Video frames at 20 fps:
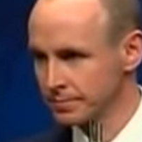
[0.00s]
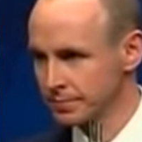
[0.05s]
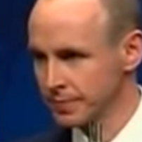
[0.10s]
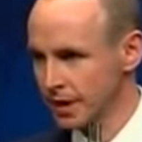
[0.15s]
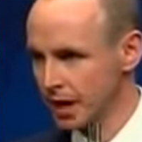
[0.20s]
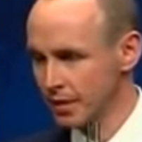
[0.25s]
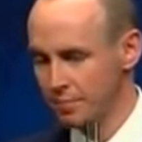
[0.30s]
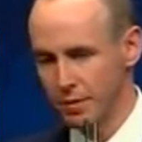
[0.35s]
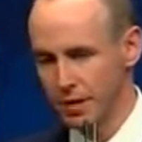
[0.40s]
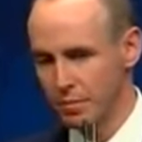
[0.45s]

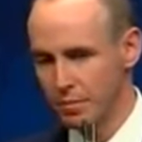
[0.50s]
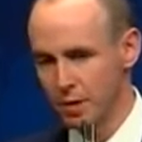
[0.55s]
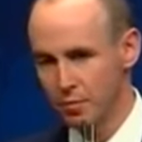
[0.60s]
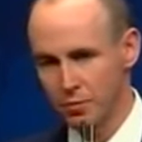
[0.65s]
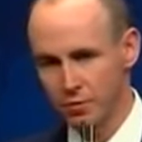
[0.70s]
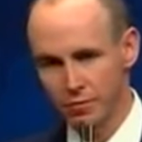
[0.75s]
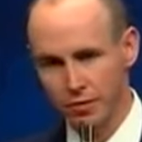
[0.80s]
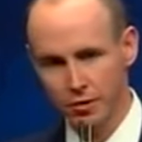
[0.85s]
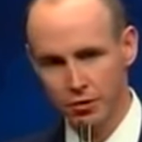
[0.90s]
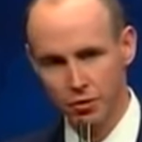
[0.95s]
I've been a member
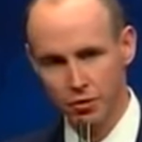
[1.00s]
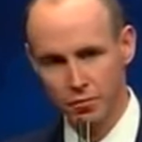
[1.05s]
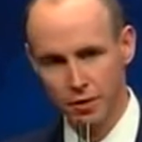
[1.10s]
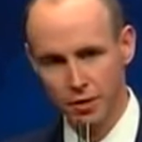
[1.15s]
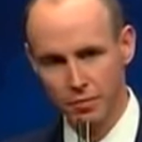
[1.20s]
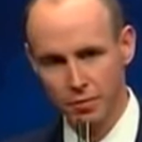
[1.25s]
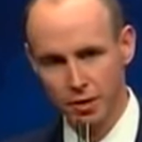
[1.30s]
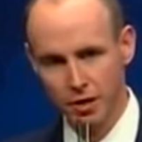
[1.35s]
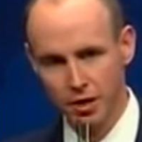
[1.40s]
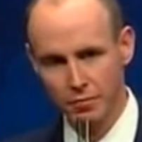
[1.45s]
of the
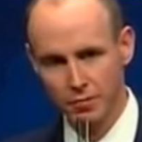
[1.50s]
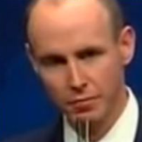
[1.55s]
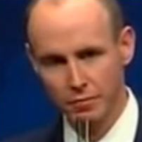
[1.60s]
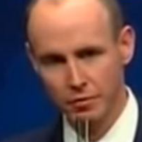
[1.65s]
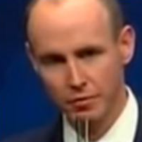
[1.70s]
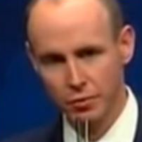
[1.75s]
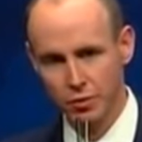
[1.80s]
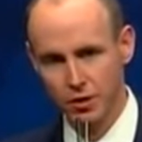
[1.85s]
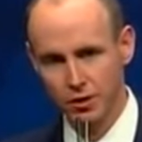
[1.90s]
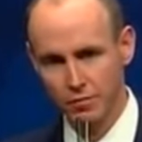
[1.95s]
European Parliament for
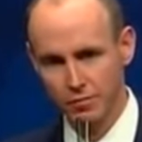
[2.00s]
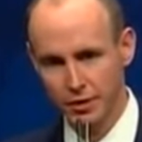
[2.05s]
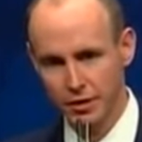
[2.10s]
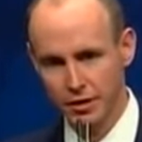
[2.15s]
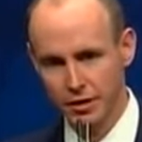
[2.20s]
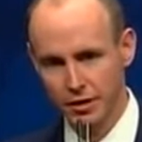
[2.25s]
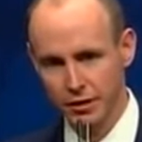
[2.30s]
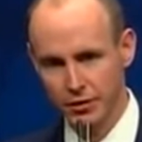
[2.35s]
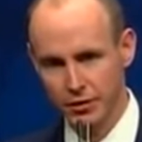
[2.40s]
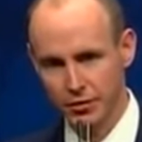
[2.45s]
12
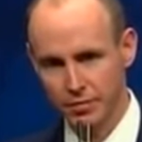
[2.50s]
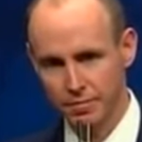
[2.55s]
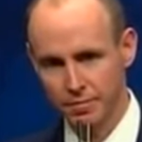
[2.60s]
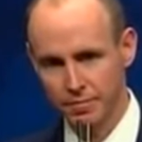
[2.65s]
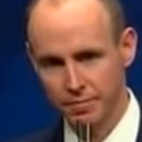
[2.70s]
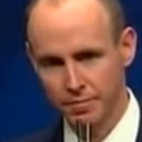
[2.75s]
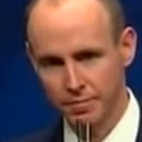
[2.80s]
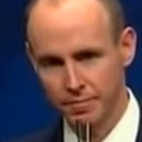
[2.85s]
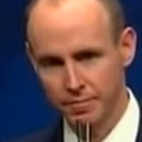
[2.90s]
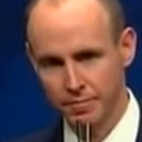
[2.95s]
years.
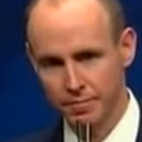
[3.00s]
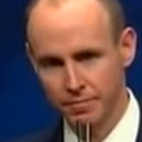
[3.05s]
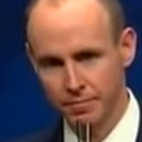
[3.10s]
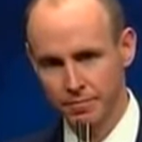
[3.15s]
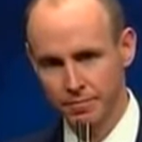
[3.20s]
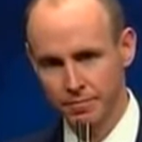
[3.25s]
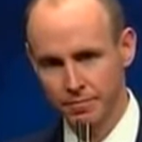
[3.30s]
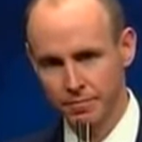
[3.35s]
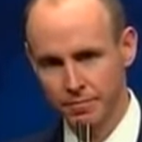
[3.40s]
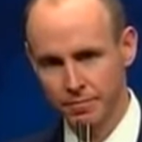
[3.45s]

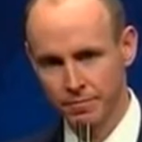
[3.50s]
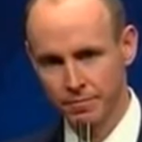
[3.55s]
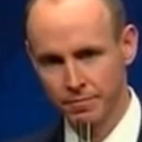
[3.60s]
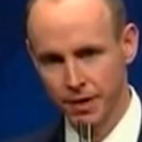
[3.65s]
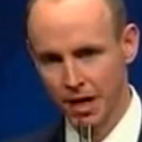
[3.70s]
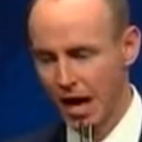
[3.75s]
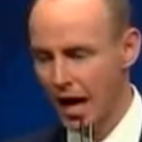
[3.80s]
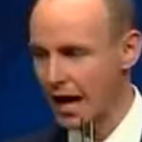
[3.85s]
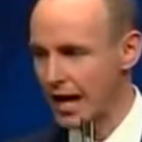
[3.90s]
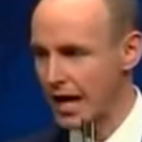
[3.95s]

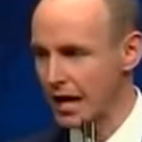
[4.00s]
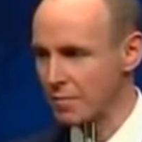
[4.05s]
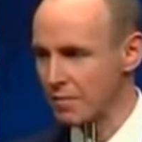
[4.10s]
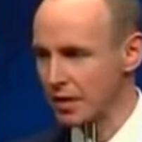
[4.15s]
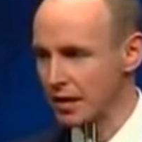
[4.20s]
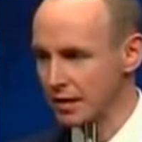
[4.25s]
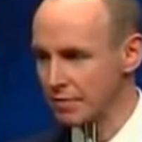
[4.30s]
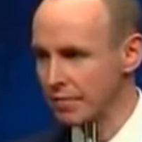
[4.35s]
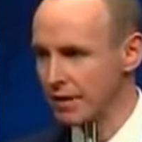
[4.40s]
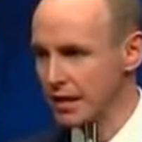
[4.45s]
I am
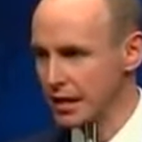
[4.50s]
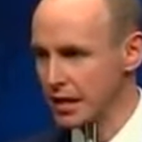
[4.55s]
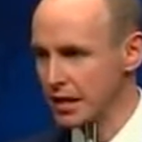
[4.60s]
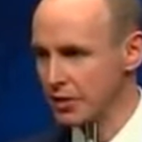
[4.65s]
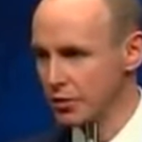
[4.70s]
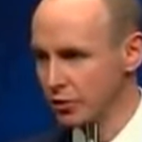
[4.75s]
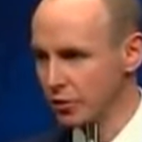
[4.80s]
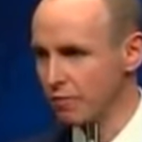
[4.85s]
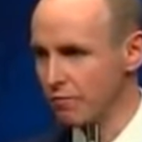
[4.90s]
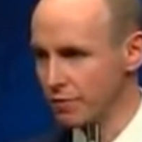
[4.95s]
living in
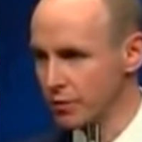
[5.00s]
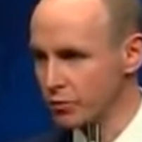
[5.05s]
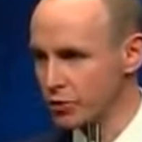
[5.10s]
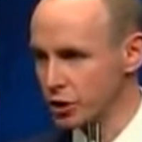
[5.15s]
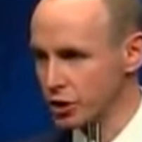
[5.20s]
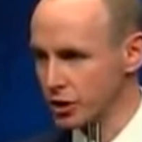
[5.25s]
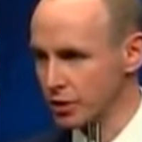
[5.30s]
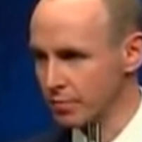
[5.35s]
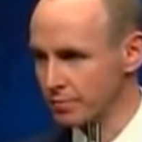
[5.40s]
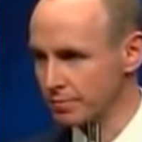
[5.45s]
your
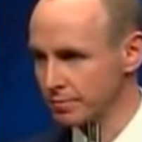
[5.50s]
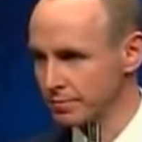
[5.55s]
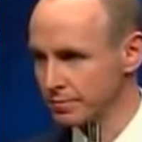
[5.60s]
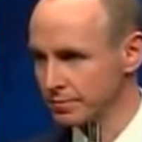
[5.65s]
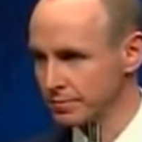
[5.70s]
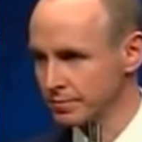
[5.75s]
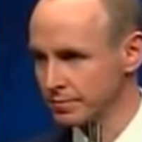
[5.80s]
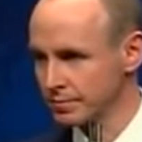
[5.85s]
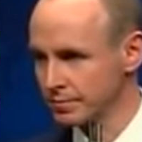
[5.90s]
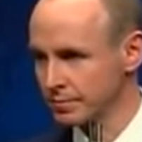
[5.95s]
future,
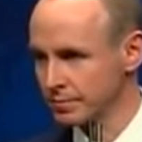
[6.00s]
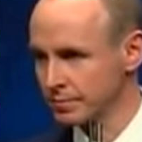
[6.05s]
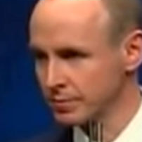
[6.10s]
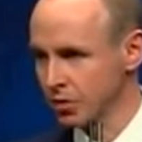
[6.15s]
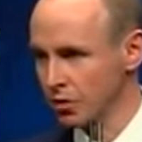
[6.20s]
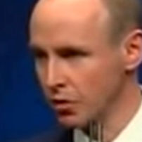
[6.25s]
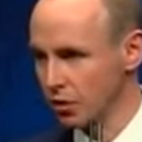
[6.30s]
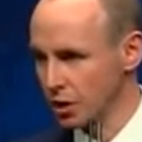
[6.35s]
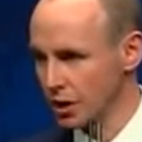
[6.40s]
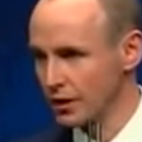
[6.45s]

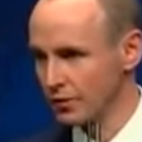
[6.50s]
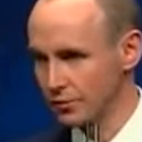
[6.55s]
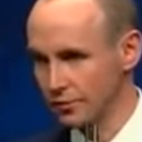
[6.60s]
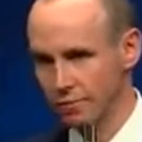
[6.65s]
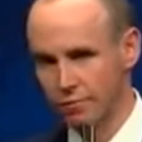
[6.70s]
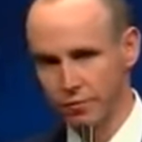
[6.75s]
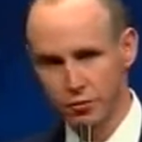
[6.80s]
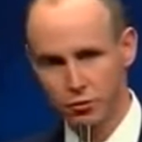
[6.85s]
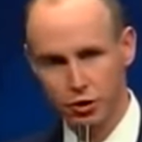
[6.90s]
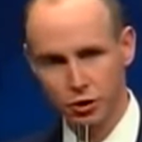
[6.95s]
or at least the
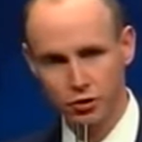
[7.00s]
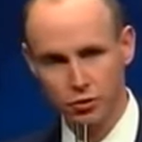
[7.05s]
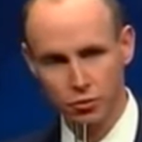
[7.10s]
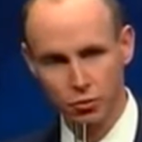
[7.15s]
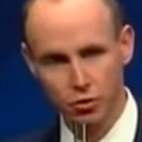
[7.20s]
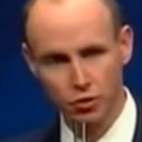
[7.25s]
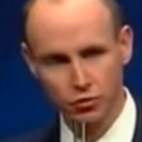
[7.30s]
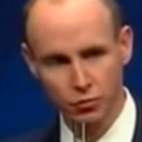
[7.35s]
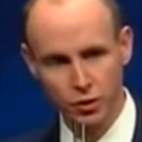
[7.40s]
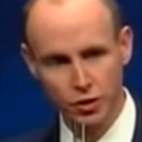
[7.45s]
future
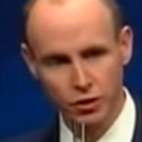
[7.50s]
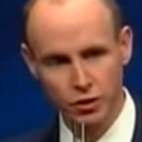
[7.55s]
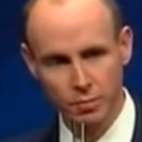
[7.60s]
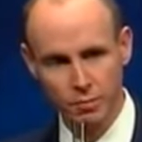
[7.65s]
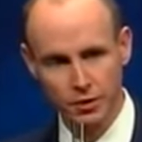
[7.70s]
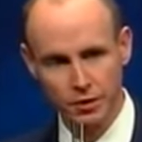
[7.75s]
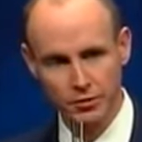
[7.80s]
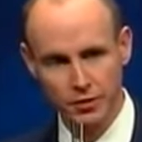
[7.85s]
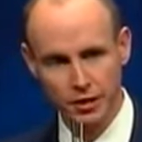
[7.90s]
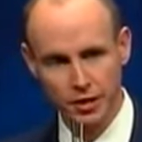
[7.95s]
towards which your
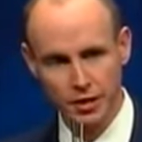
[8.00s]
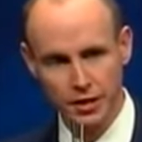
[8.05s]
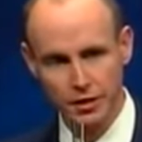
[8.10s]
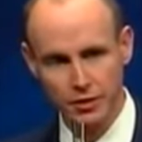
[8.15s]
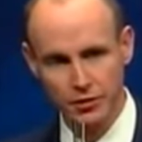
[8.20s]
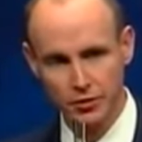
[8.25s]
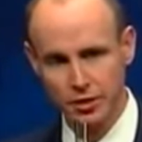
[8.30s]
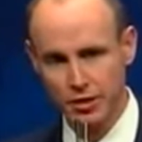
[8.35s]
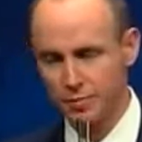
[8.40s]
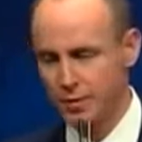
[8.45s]
present
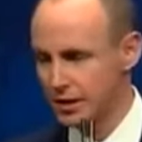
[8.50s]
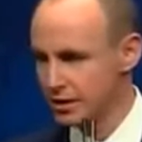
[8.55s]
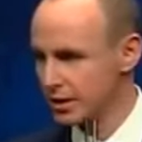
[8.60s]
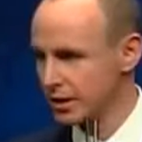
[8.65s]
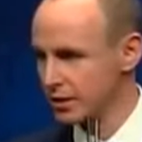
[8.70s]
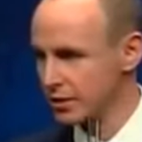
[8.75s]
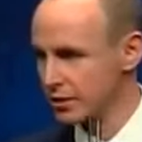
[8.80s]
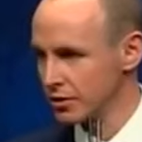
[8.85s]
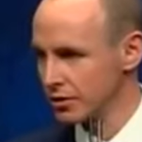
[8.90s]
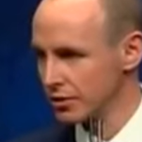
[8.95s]
leaders seem
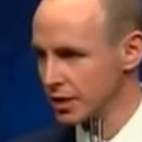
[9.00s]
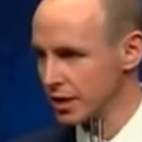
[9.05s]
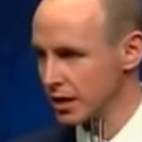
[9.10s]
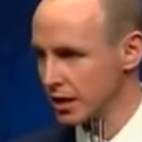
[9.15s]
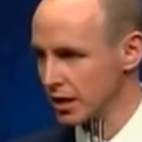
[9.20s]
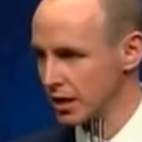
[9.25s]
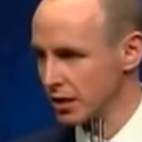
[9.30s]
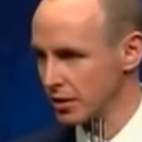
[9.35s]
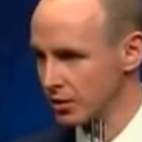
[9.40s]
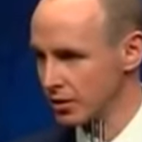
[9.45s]
intent on
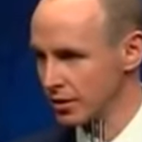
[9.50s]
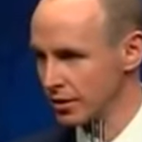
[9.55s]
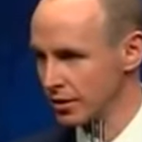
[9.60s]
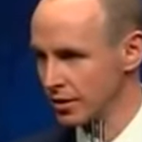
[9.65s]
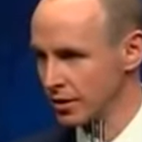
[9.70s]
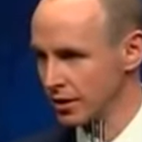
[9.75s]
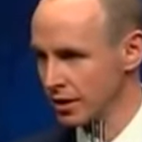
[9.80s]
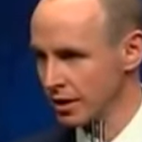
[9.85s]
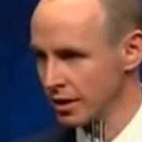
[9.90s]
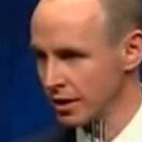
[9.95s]
taking you.
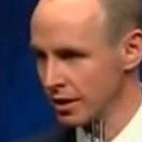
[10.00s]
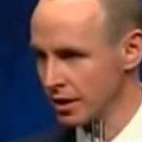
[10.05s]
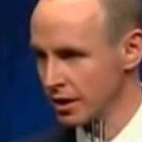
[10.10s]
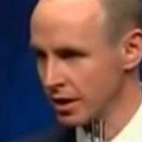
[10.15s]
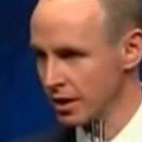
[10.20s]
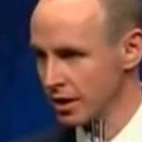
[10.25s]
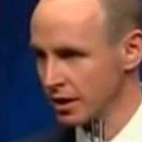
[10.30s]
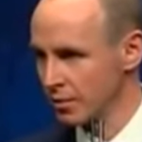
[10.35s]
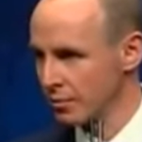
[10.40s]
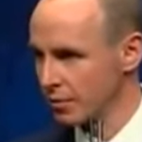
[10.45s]

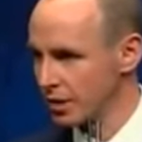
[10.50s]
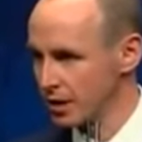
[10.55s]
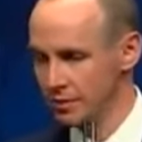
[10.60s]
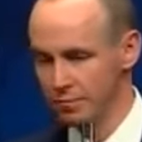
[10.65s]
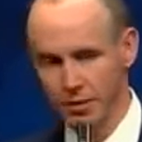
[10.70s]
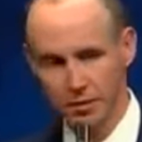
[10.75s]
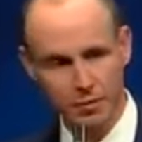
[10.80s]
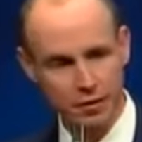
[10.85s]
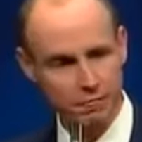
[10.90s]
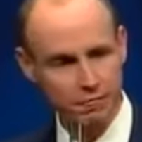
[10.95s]
And believe
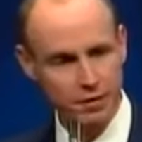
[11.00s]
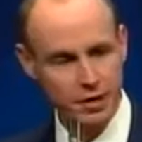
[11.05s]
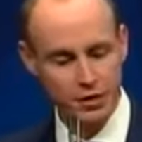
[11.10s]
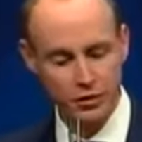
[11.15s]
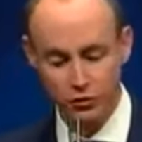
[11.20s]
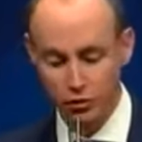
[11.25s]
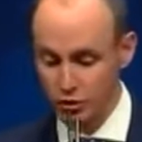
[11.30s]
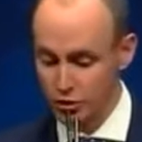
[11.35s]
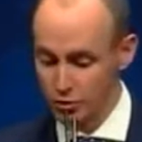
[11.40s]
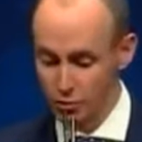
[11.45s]
me, my
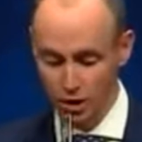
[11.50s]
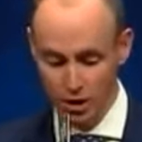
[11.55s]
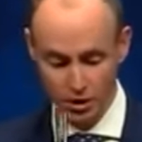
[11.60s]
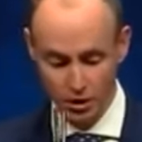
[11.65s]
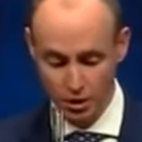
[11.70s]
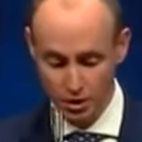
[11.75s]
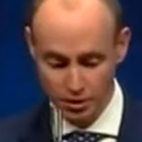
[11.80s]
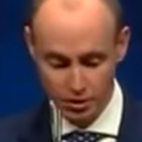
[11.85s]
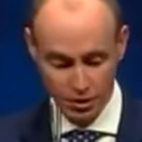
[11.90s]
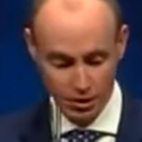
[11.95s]
friends, you are
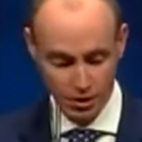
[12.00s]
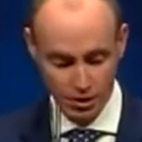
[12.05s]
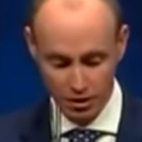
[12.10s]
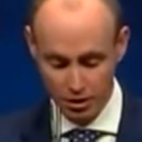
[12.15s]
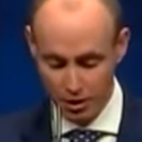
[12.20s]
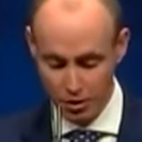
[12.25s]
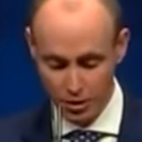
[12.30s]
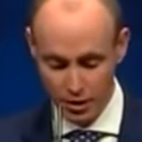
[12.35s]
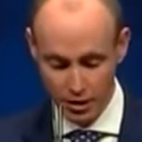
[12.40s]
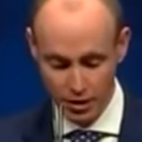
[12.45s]
not
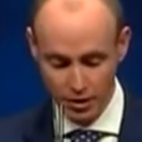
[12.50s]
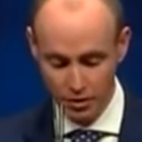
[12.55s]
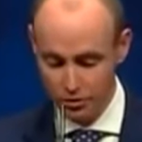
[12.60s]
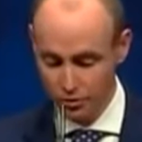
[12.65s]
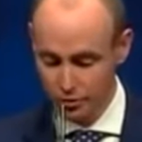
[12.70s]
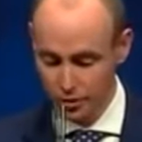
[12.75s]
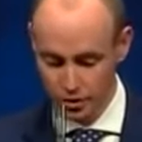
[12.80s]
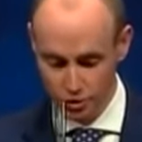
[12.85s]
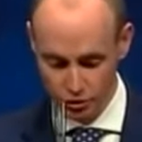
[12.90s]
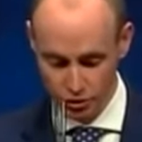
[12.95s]
going
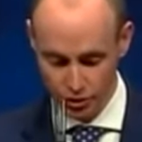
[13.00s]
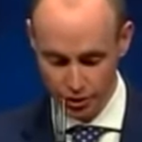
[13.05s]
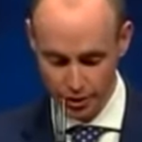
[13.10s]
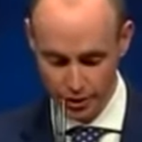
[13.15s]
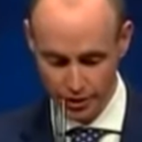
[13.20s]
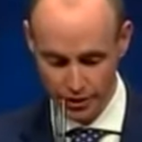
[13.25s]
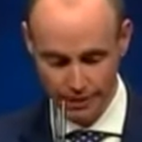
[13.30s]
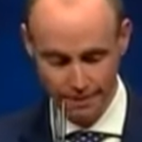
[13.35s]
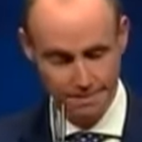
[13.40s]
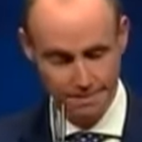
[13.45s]
to enjoy it.